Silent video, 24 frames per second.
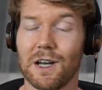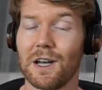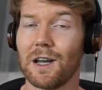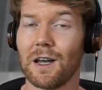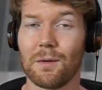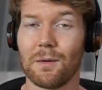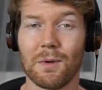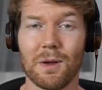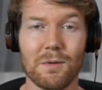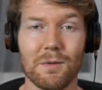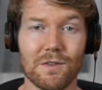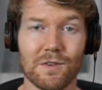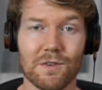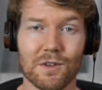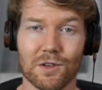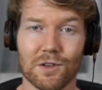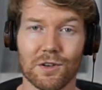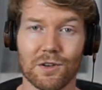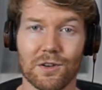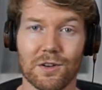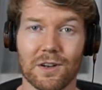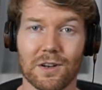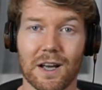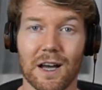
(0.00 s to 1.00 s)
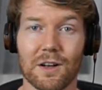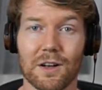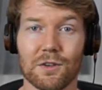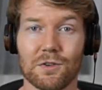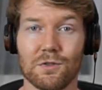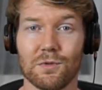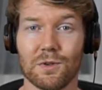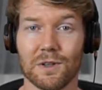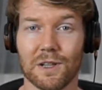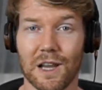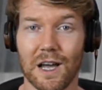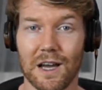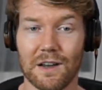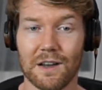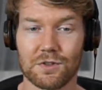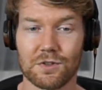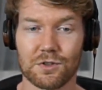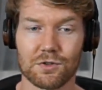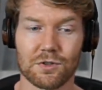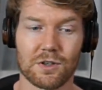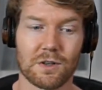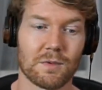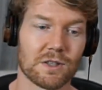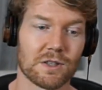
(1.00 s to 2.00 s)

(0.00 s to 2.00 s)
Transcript: and maybe even learn on how to do a live stream.